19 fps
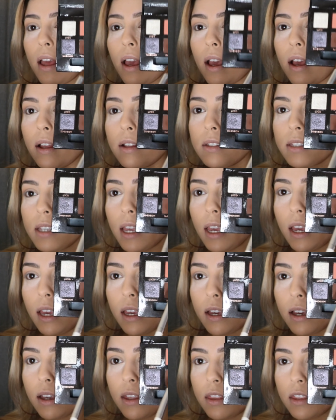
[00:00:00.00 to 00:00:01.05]
and
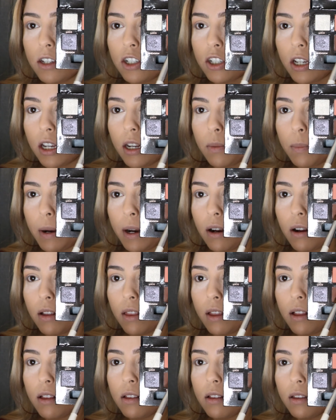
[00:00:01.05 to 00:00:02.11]
take the shade
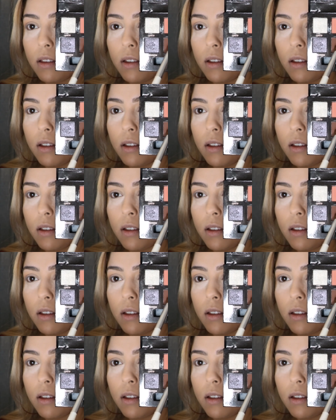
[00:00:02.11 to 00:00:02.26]
Parallel.